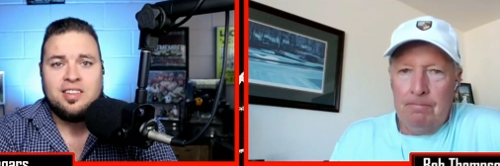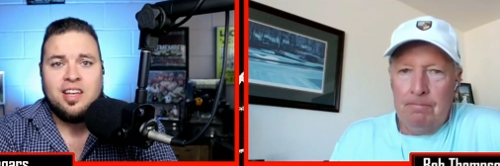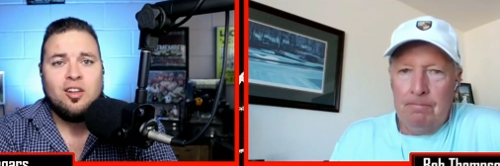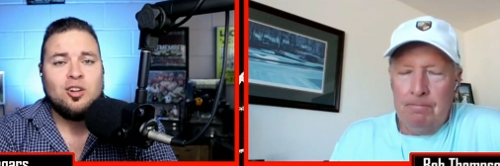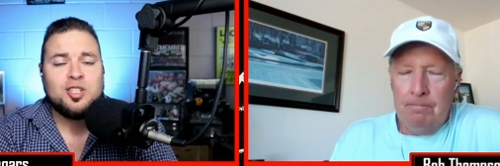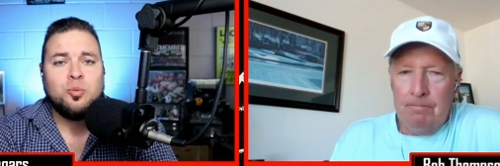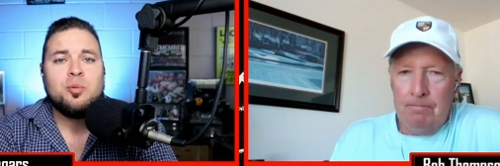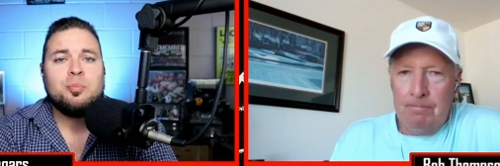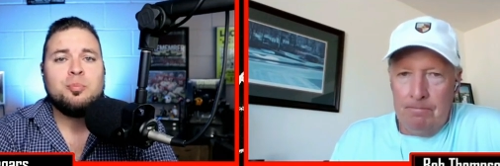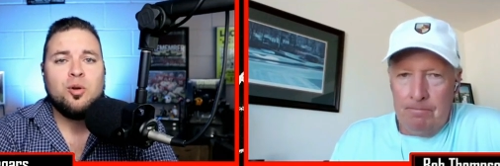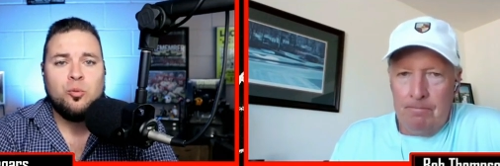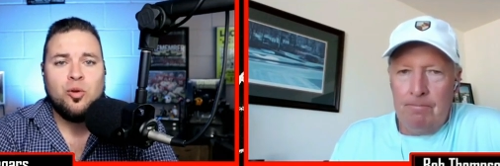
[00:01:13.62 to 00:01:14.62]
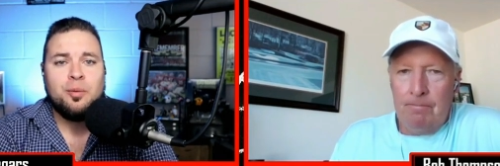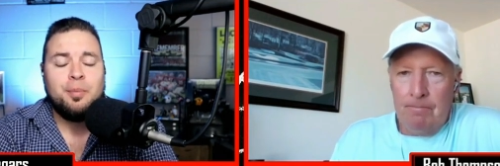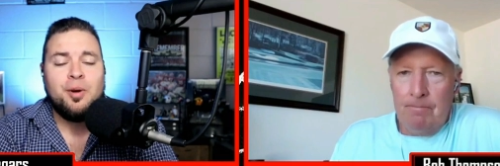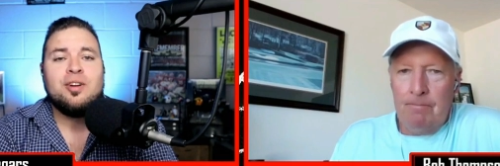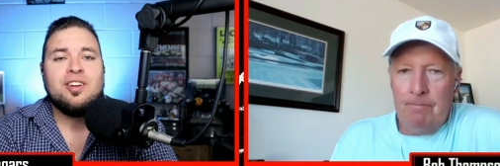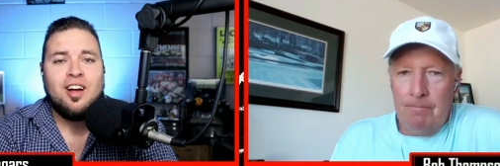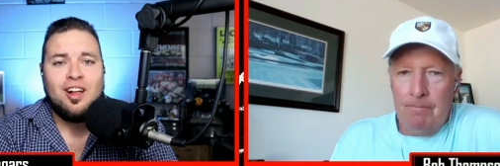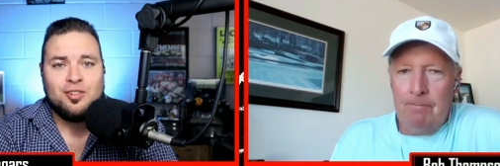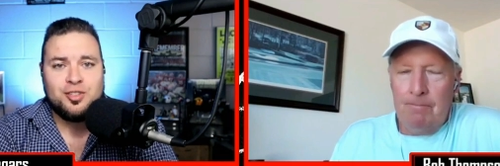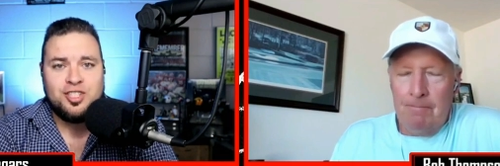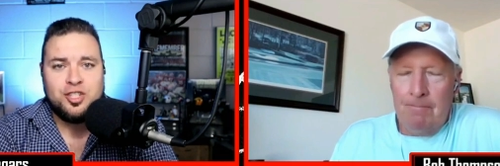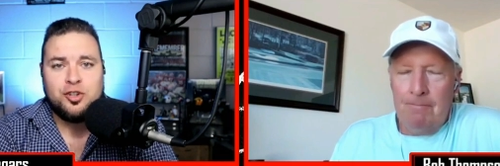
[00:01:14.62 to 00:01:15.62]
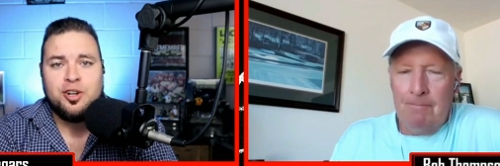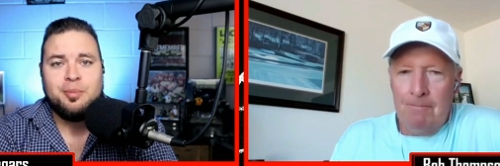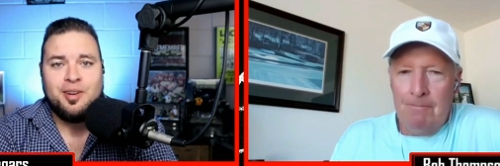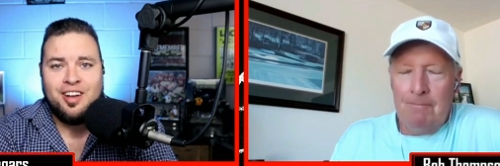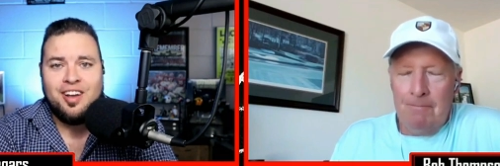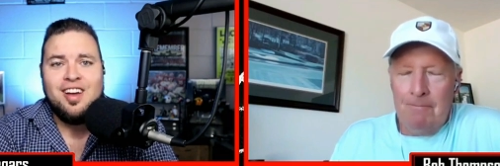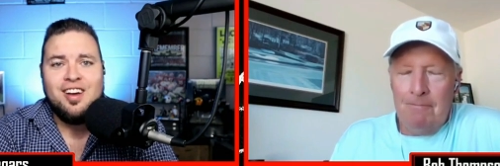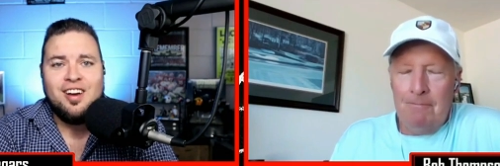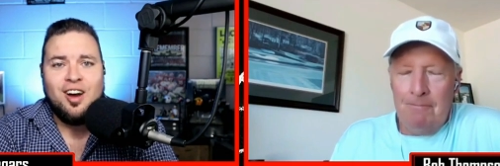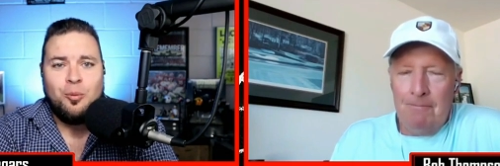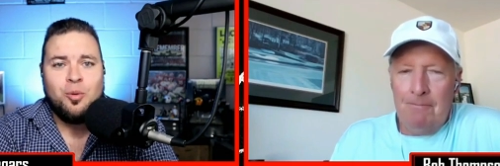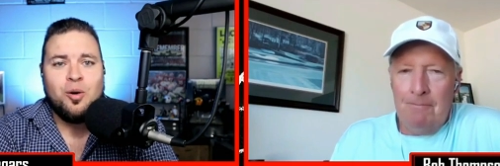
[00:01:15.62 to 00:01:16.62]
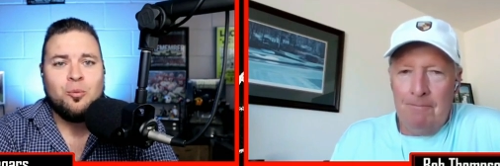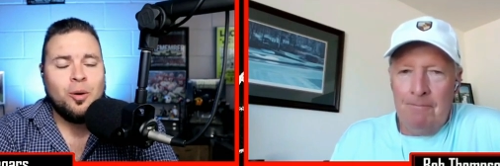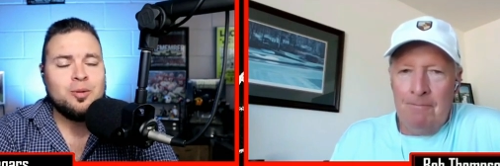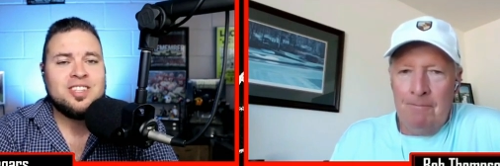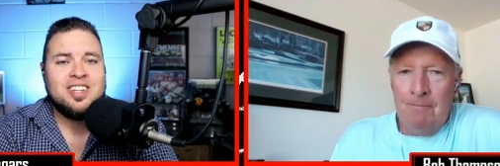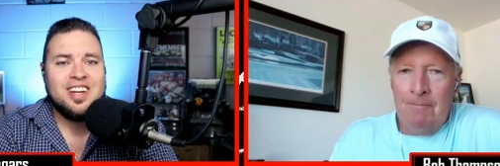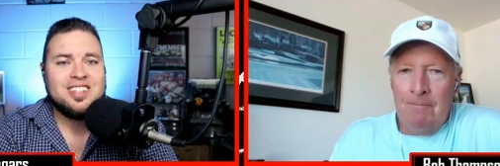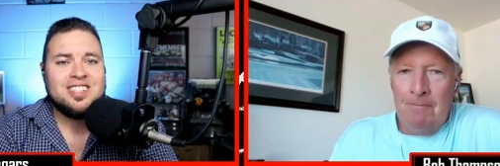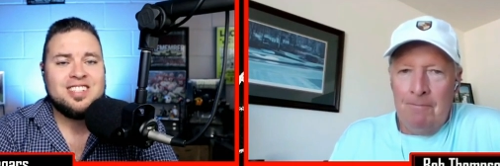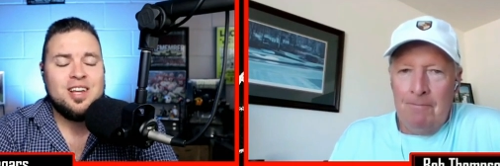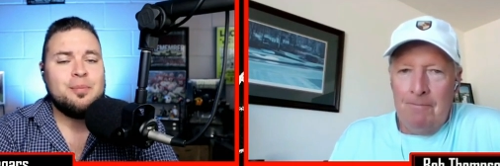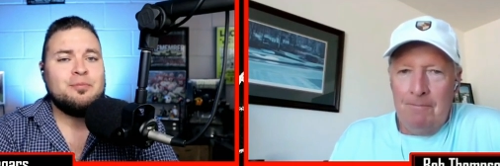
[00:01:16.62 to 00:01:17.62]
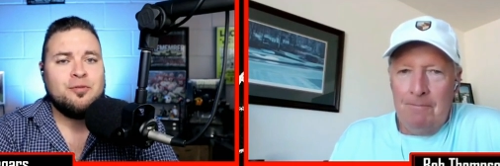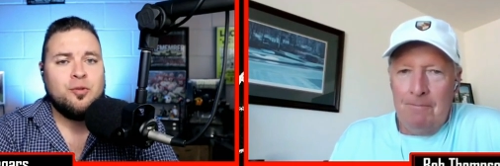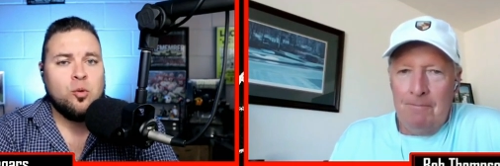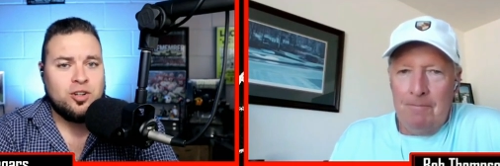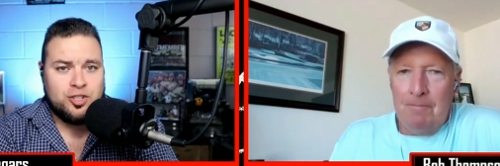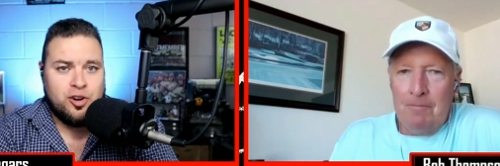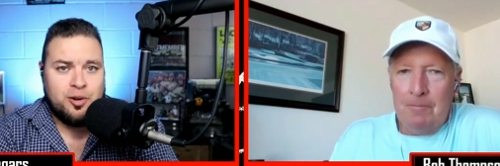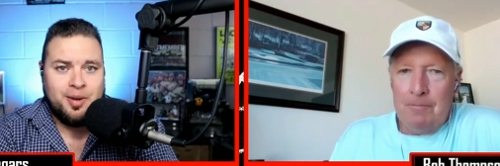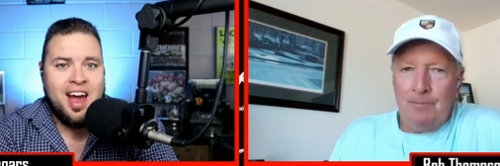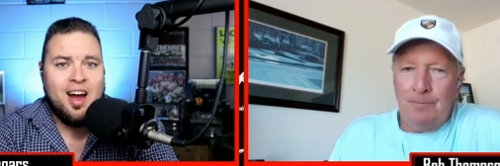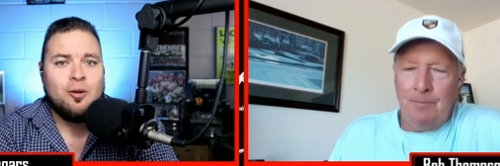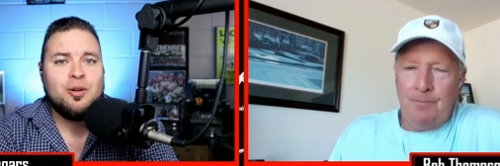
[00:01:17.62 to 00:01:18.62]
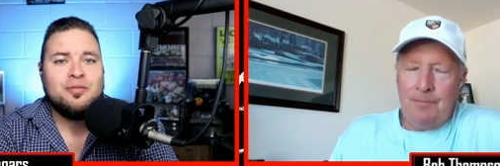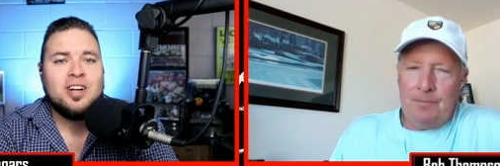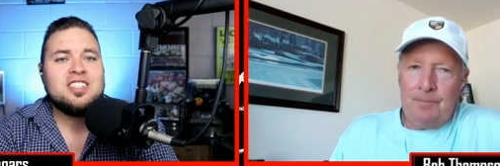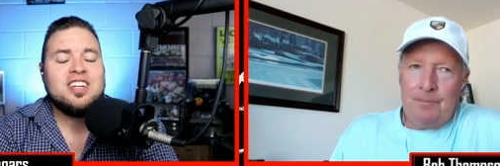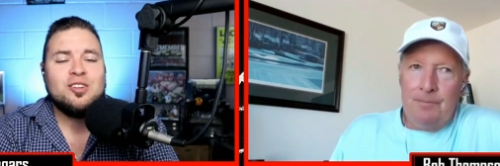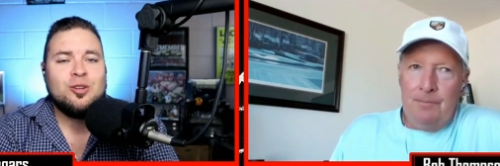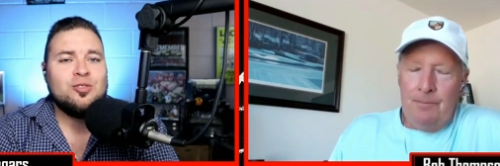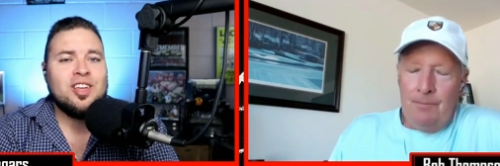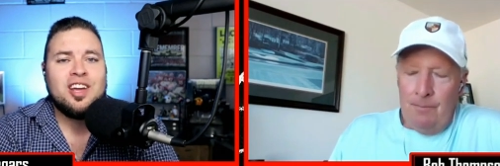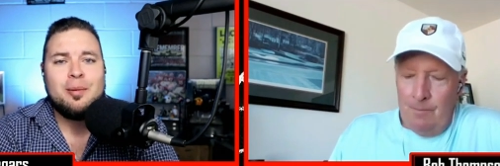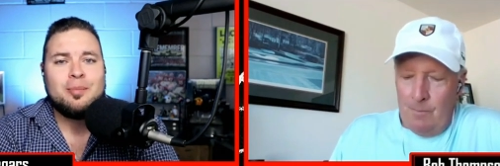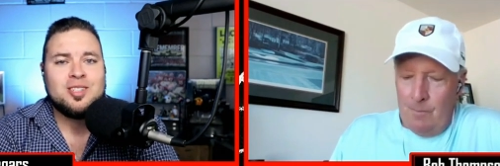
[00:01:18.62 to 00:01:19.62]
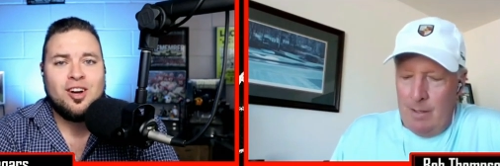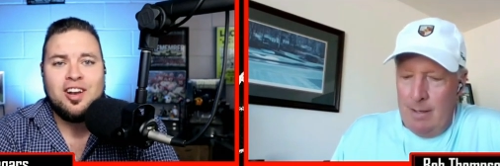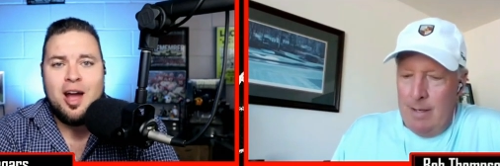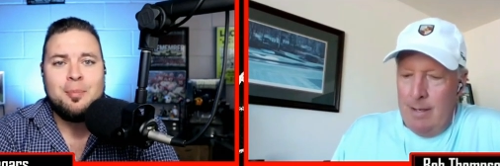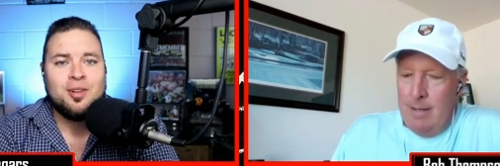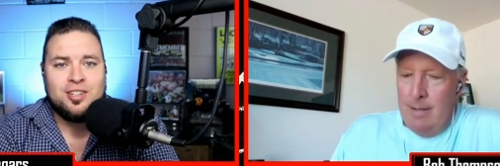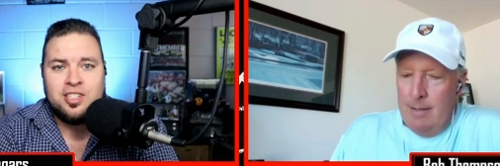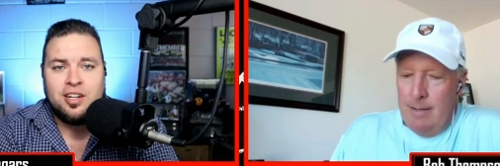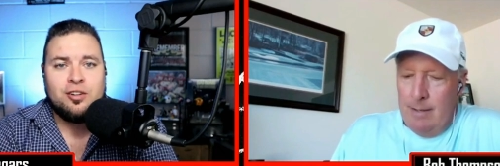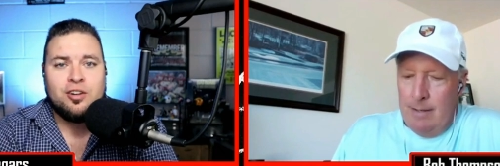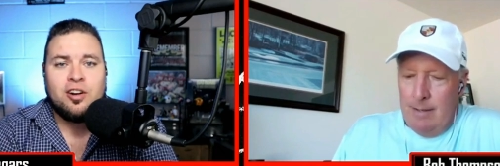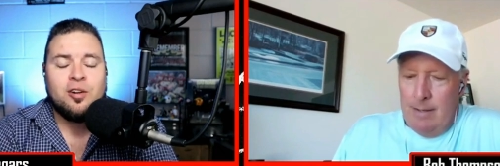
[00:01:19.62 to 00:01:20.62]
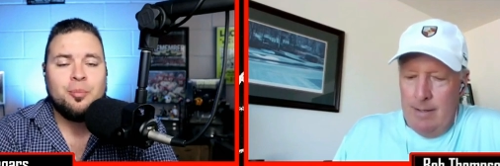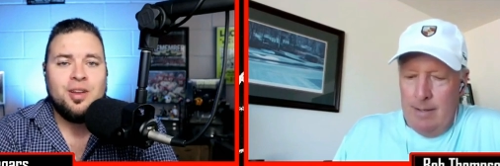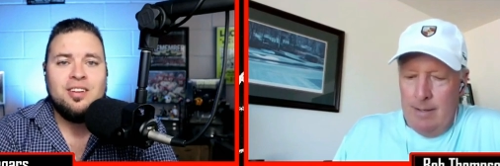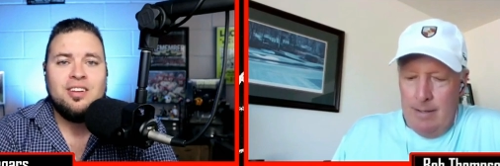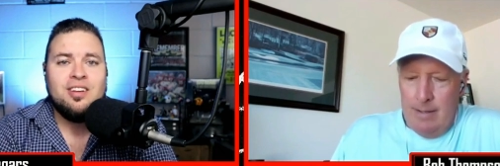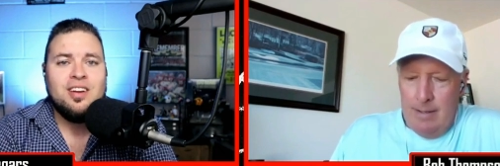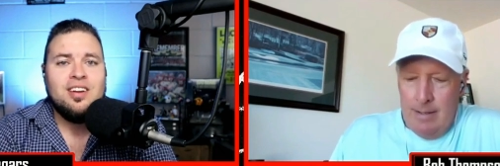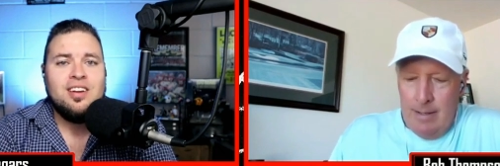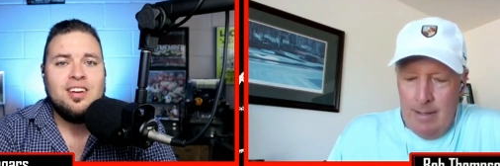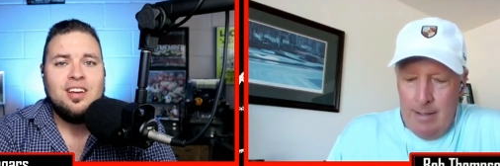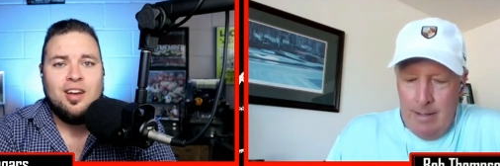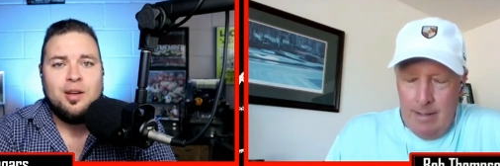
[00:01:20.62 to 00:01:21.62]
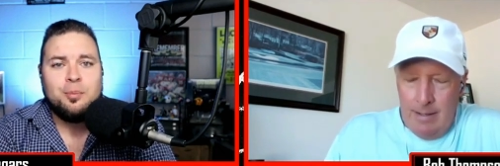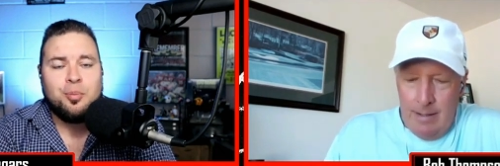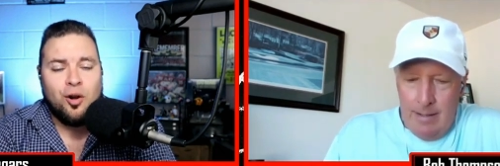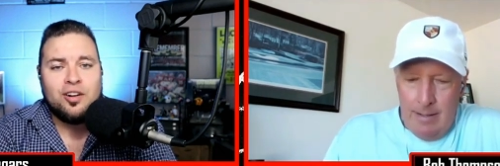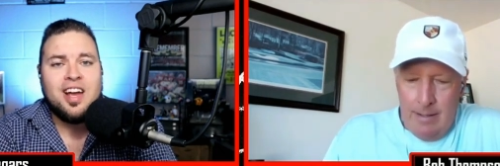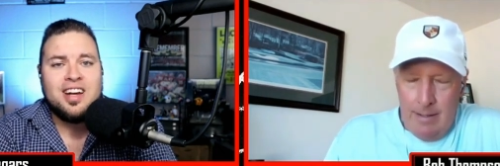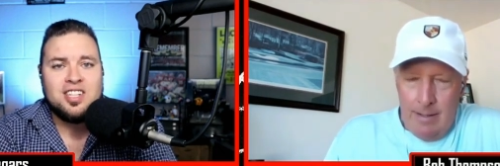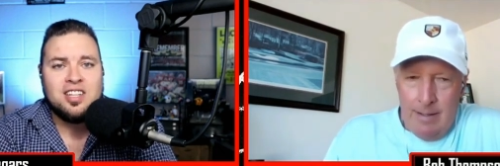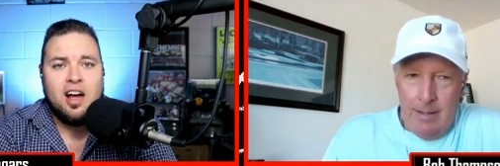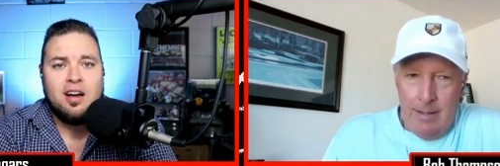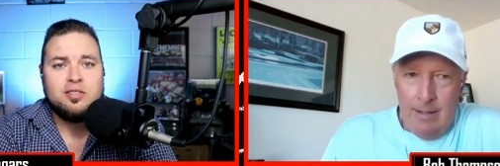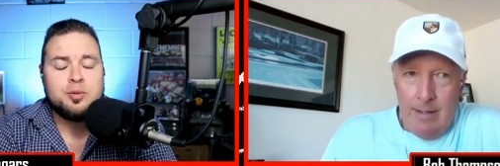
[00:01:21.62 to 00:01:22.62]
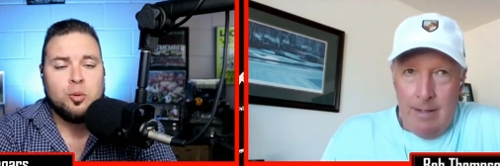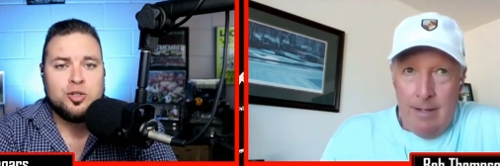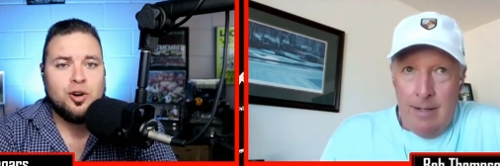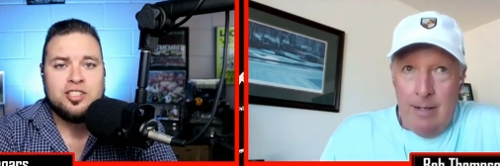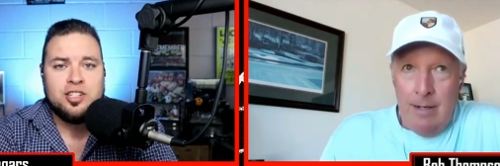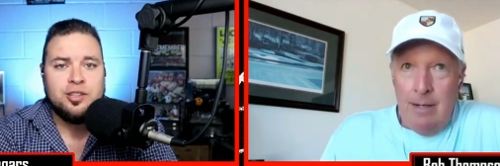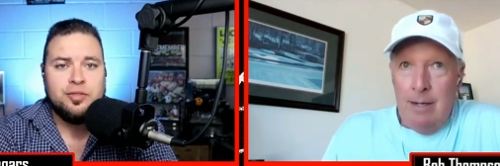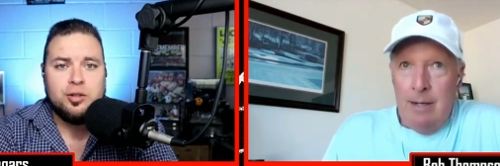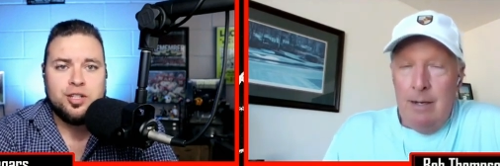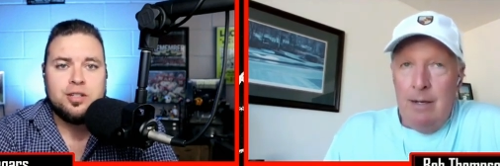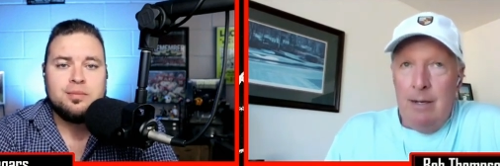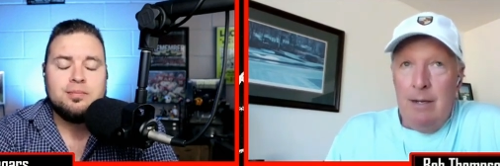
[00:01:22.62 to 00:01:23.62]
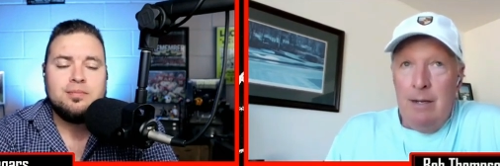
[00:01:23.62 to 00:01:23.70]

Speaker 1: they lost 1.1 billion dollars in streaming. Uh, what what was the next step for streaming? How invested do you think Amazon, Apple, et cetera, are going to be in broadcasting live sports rights in the future?